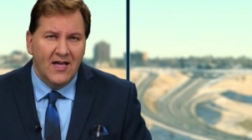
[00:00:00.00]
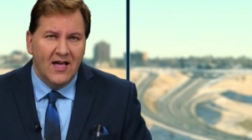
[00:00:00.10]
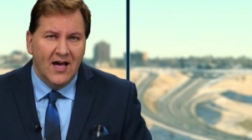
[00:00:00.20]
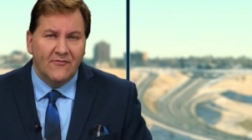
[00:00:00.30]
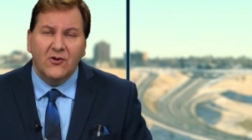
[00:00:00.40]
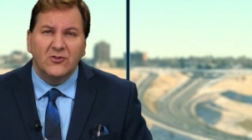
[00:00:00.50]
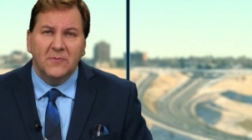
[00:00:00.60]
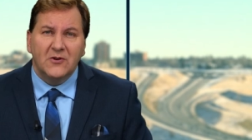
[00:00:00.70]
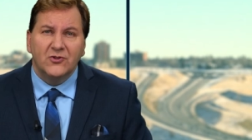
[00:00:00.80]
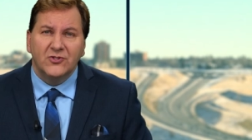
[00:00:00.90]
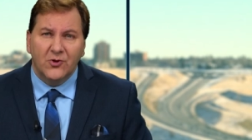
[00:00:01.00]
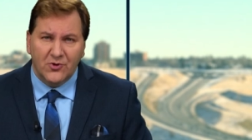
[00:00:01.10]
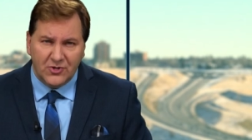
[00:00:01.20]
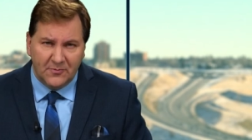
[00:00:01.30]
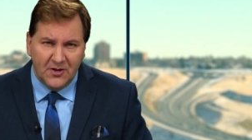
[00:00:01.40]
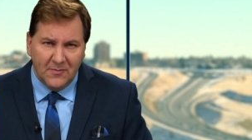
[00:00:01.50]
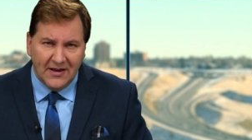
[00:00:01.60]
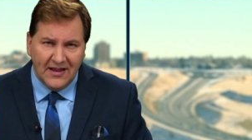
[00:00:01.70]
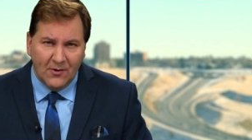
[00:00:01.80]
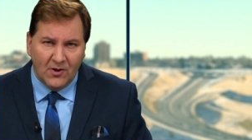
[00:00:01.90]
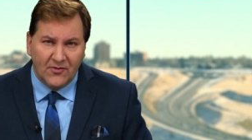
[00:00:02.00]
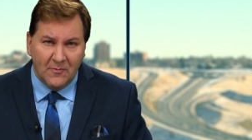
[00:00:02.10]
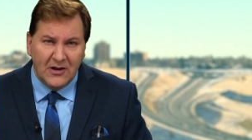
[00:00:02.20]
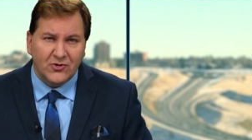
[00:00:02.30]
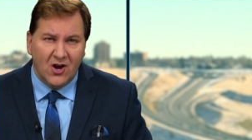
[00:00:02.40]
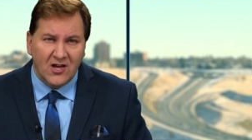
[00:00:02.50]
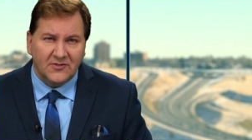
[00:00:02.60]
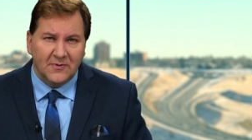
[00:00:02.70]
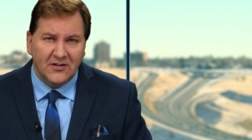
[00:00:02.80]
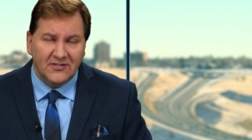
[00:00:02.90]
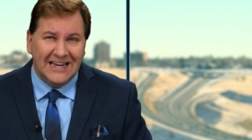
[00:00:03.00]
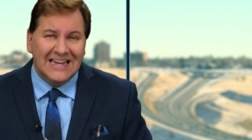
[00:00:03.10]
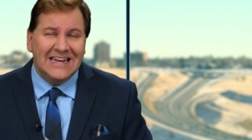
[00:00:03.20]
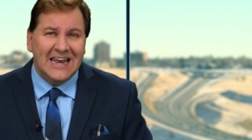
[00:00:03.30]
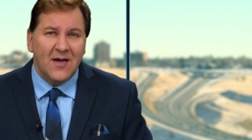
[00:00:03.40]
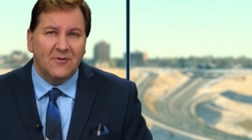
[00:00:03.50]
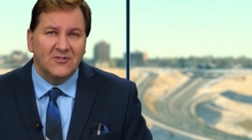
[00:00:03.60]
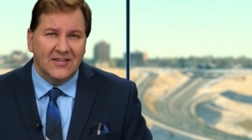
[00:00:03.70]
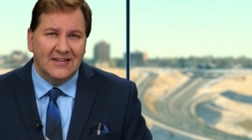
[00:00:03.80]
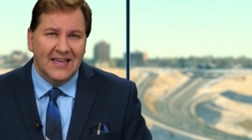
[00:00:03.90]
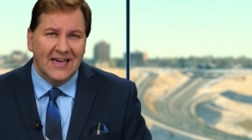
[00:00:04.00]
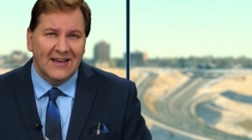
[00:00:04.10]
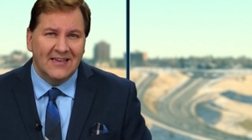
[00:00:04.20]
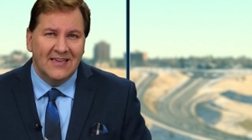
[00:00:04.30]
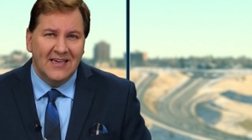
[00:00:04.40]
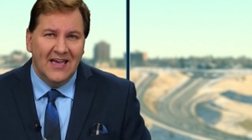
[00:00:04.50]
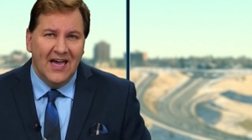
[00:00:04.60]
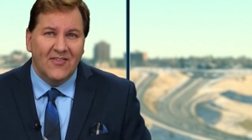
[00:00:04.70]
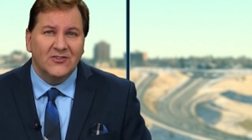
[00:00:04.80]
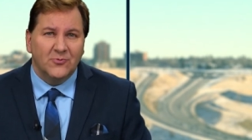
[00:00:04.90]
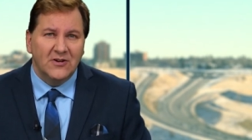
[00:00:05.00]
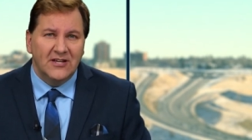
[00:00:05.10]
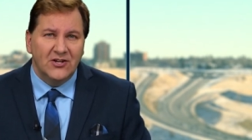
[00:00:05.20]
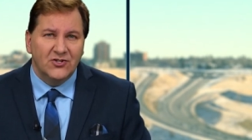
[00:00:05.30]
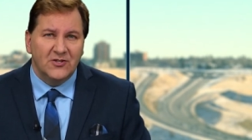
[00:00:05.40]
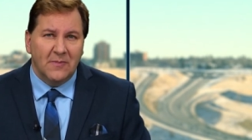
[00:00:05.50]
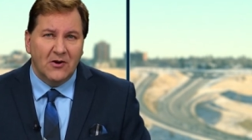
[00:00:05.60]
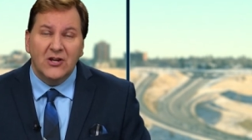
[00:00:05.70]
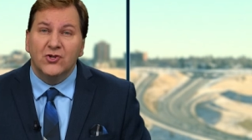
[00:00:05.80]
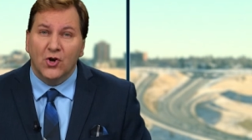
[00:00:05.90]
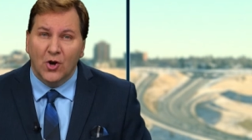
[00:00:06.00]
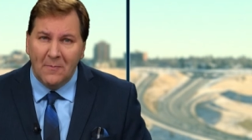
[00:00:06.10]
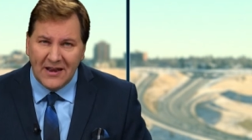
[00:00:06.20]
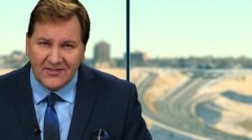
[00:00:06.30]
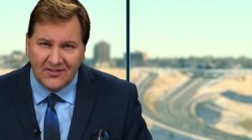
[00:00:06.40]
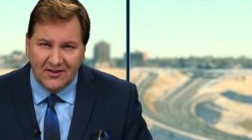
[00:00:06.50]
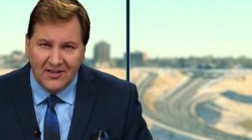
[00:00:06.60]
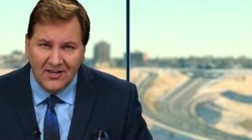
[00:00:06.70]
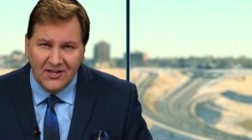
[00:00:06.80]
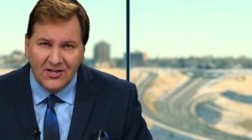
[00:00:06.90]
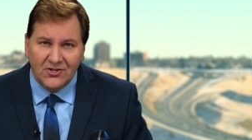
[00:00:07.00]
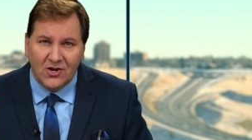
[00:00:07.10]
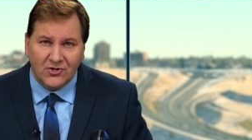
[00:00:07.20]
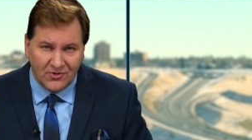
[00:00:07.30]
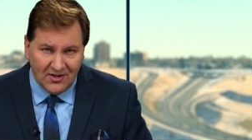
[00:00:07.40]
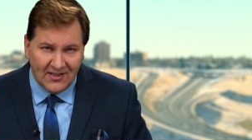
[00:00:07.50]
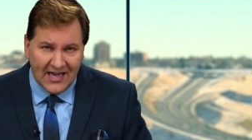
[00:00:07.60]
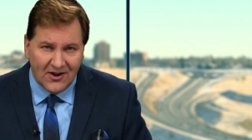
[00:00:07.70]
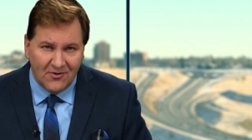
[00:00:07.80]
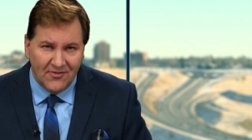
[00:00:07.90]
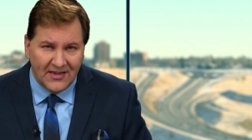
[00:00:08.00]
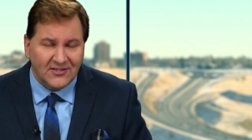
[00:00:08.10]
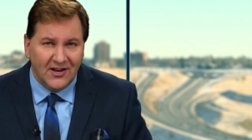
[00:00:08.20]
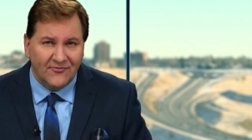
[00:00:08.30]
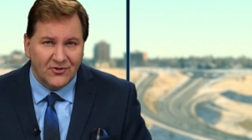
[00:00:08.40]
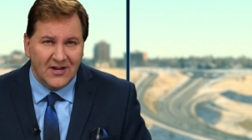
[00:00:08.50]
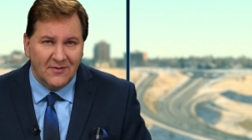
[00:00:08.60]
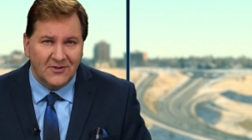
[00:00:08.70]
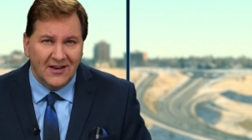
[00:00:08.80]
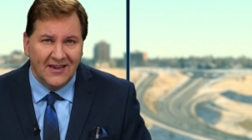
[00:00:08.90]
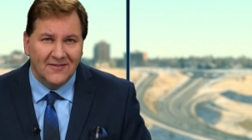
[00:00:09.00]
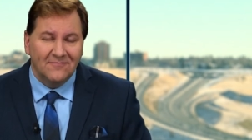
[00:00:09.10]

a very special stewardship committee at one of the major hospitals in Indianapolis, Indiana, and that's where he teaches about internal medicine. Dr. Delgado, thanks a lot for your time today.